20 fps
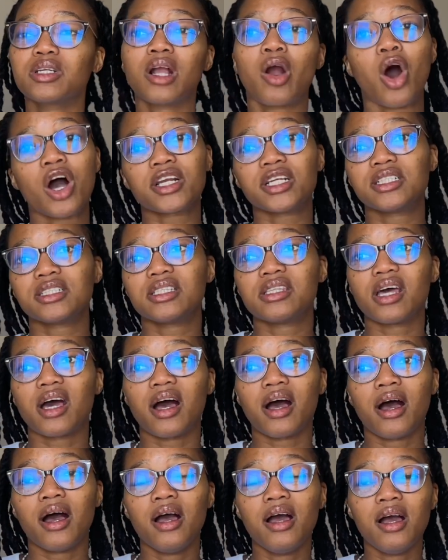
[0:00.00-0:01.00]
gotten
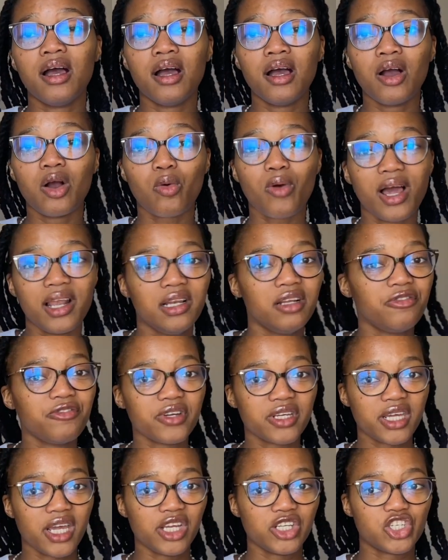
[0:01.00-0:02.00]
the
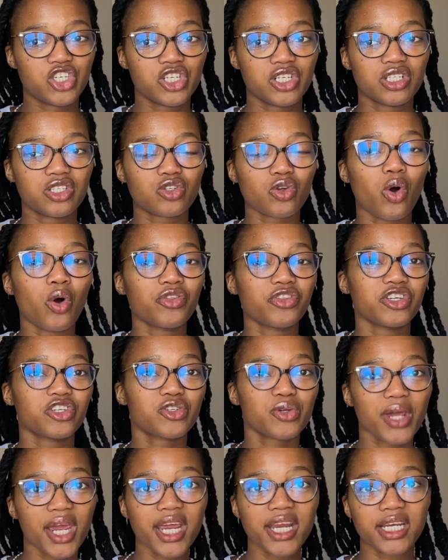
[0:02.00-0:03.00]
qualifications or the
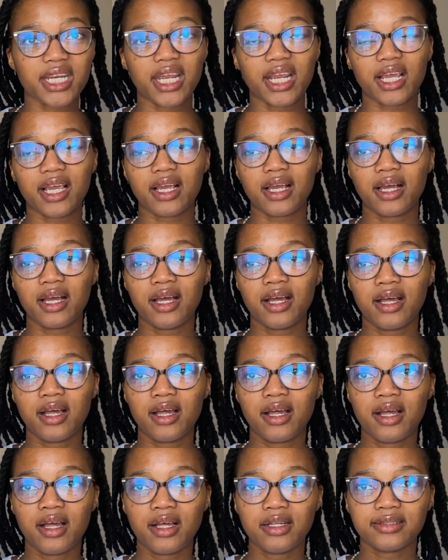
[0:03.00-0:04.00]
training?
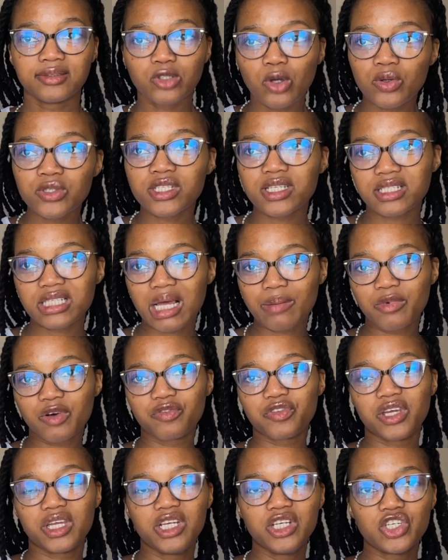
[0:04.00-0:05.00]
Those are some of
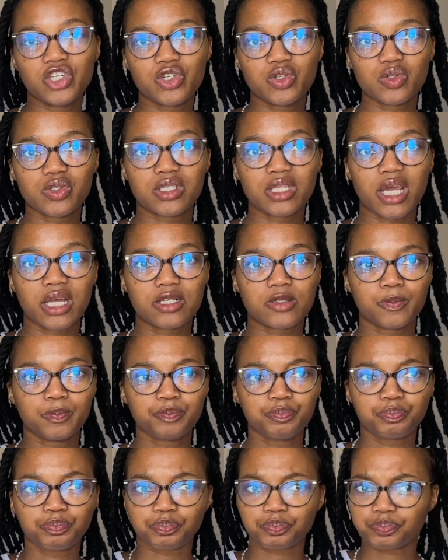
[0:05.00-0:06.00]
the issues that
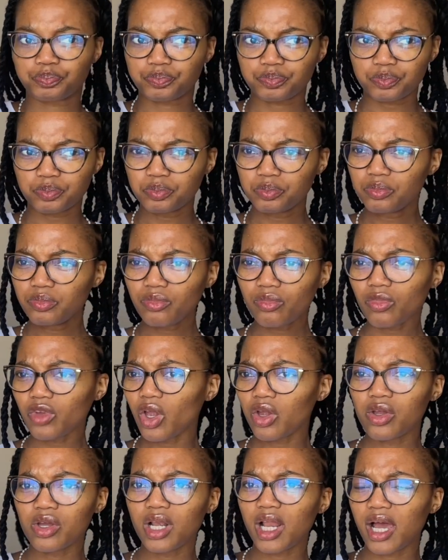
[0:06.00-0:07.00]

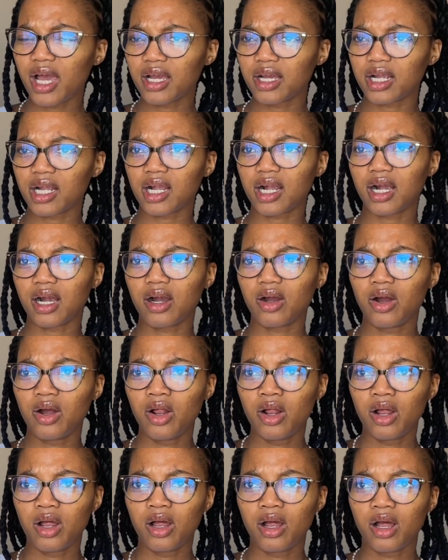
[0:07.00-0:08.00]
feel like,
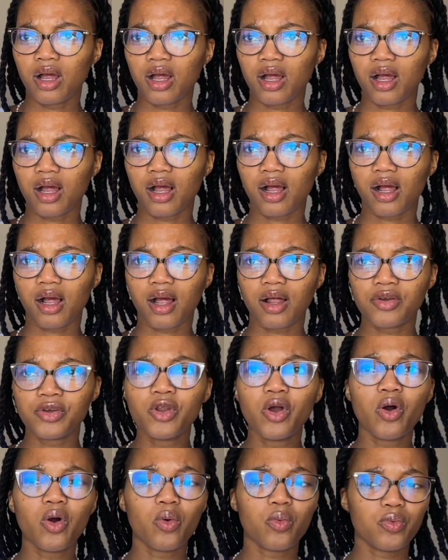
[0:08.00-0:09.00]

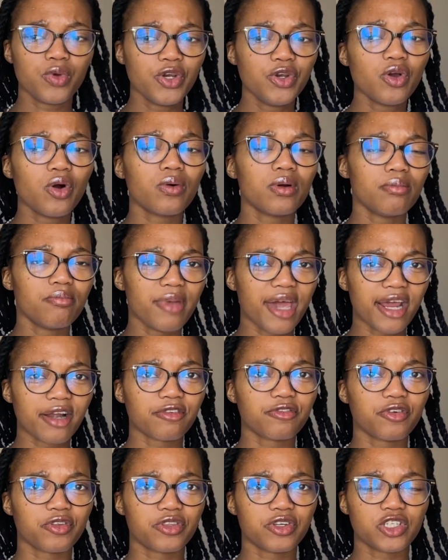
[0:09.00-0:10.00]
no, we know a man
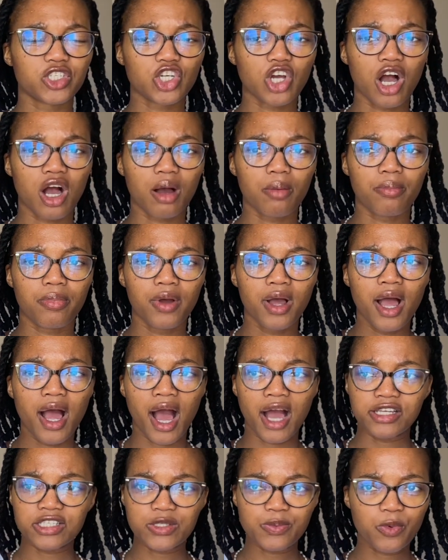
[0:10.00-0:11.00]
for the job.
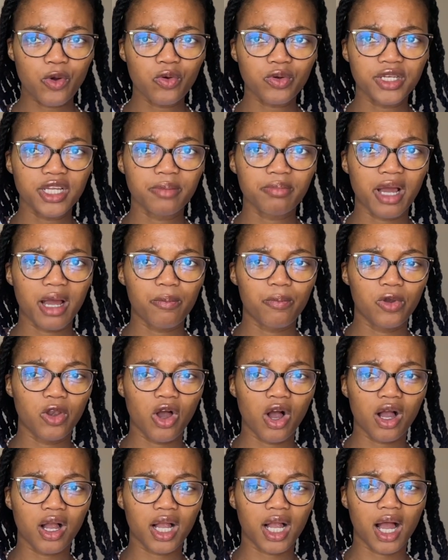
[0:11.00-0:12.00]
I spoke in my
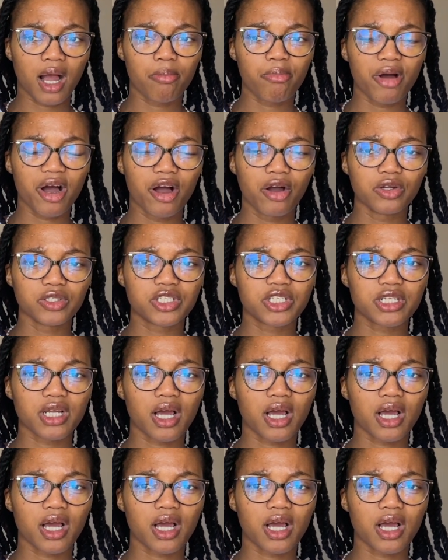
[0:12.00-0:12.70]
blog about